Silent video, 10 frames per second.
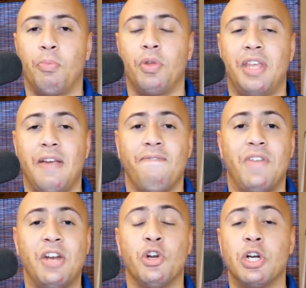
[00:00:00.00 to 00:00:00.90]
with a
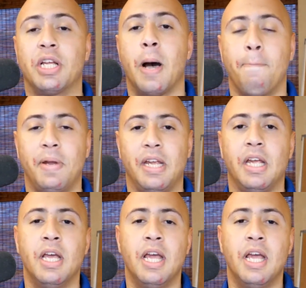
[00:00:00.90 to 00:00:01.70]
vendor company.